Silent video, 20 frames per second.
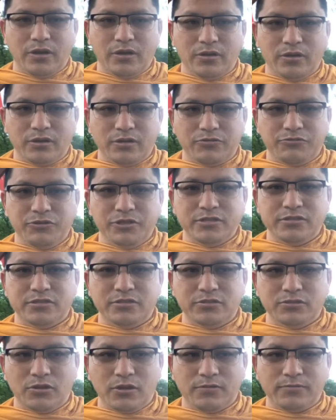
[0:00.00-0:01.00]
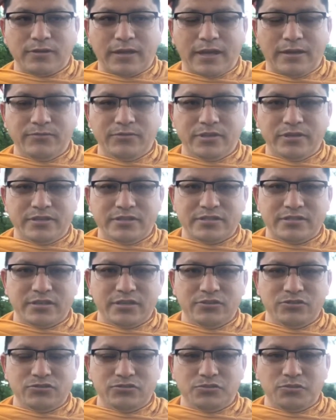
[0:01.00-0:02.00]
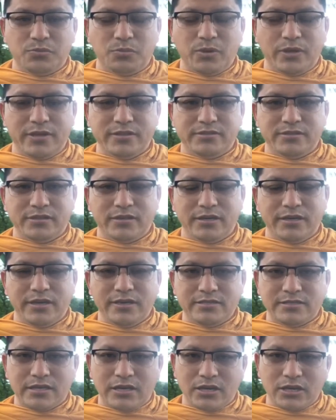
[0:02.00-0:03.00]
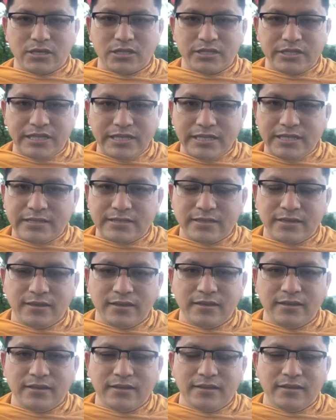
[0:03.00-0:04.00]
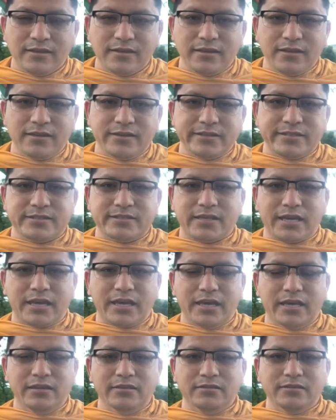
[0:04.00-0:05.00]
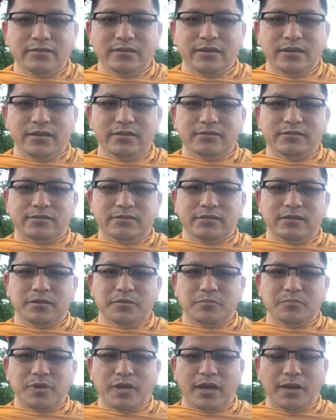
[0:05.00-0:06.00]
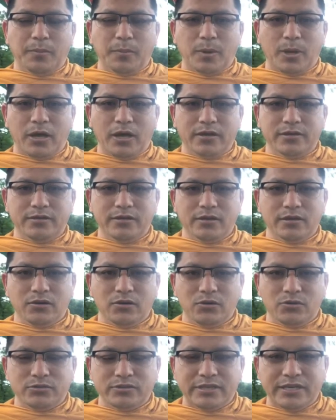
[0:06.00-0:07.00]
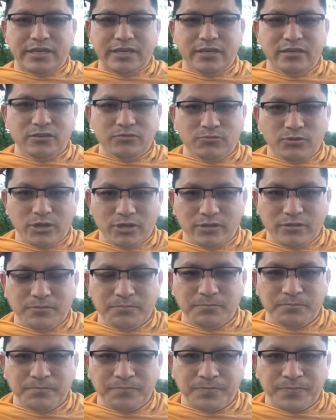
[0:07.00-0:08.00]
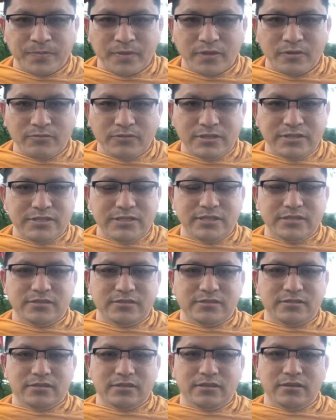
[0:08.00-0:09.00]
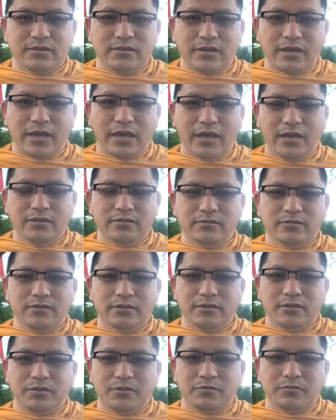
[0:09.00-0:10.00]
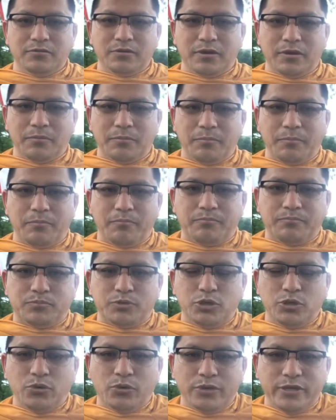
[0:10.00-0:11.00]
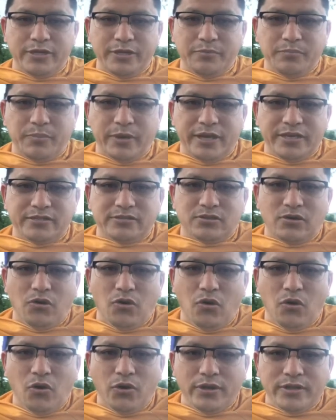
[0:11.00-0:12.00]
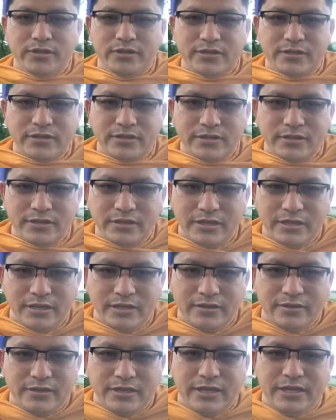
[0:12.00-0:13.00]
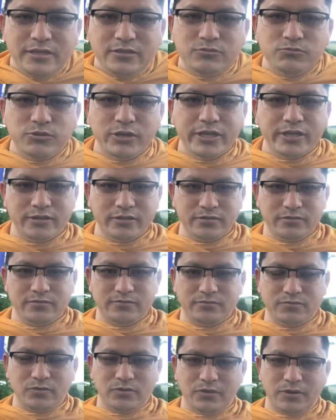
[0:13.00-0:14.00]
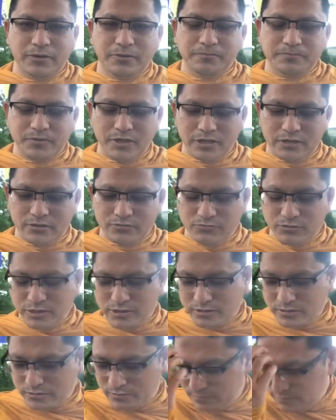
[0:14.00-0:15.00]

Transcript: reason of having the sensual pleasure, is greed. And a second is vyapada, or the ill will, which is again purely based on the ill will,